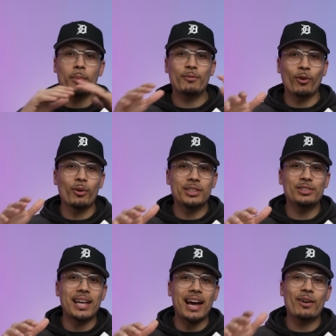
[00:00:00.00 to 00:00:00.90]
But before we
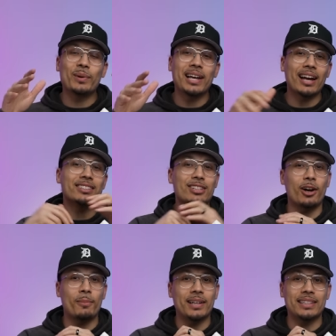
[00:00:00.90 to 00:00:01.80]
do that, we gotta
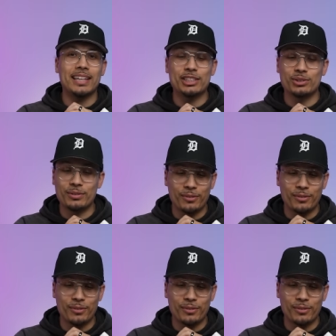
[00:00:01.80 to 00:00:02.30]
talk about the history